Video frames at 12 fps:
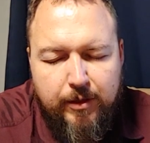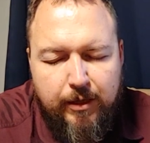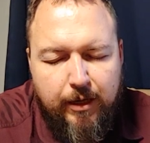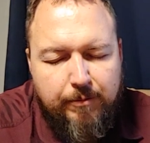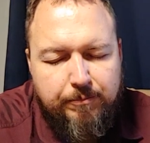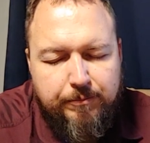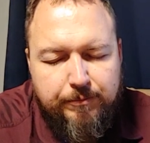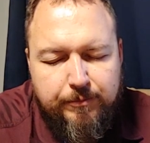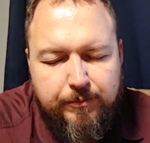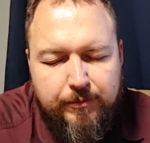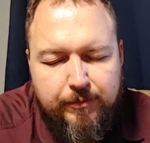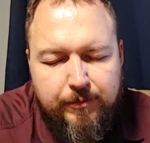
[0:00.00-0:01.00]
yeah
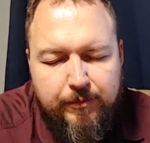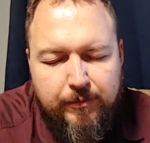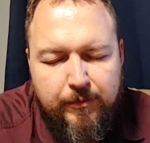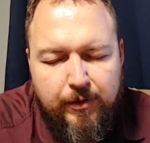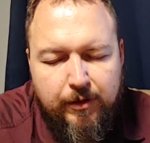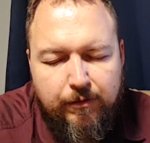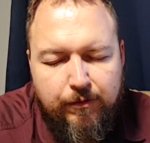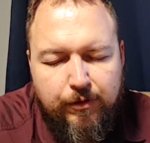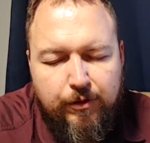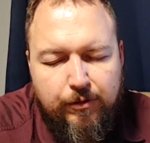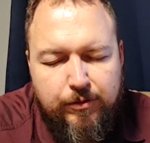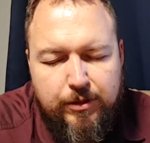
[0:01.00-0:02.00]

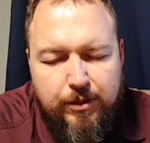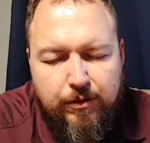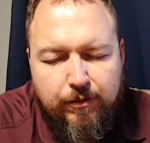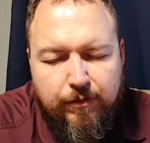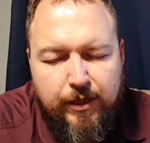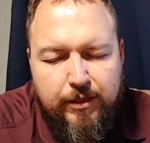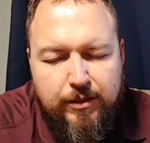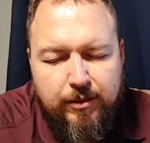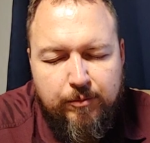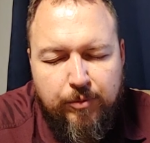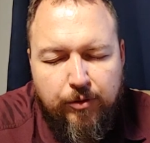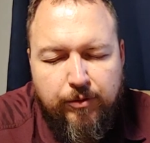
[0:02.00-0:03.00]
for those that are
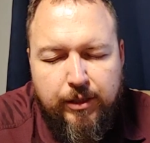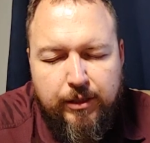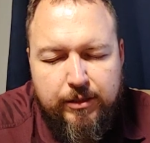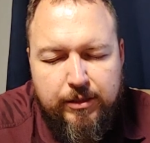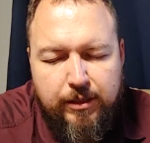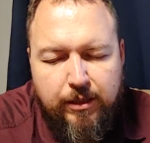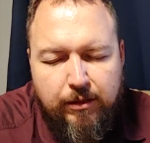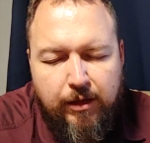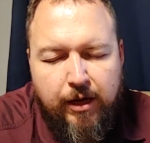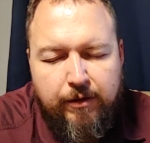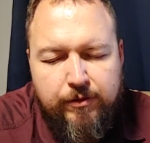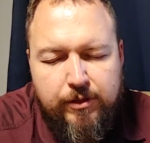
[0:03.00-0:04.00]
facing brokenness in their
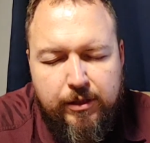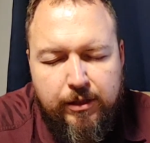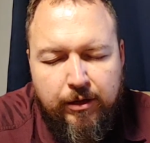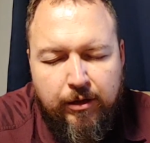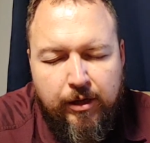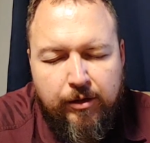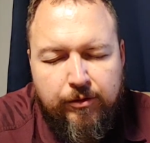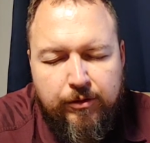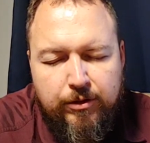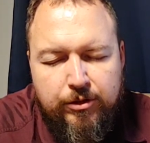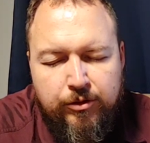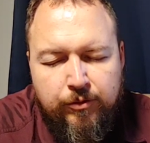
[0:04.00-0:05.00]
lives and in their health
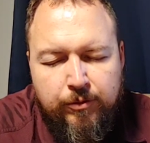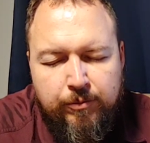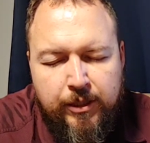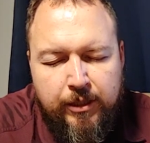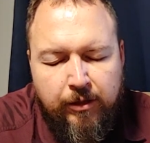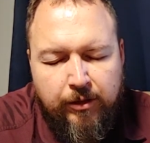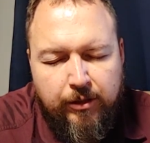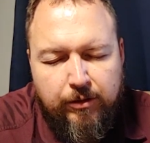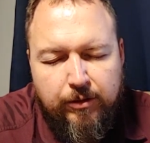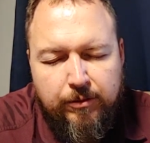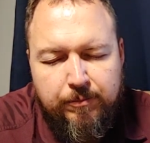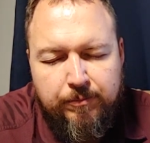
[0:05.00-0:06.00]
that you would be their
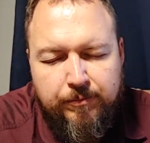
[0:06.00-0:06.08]
healer.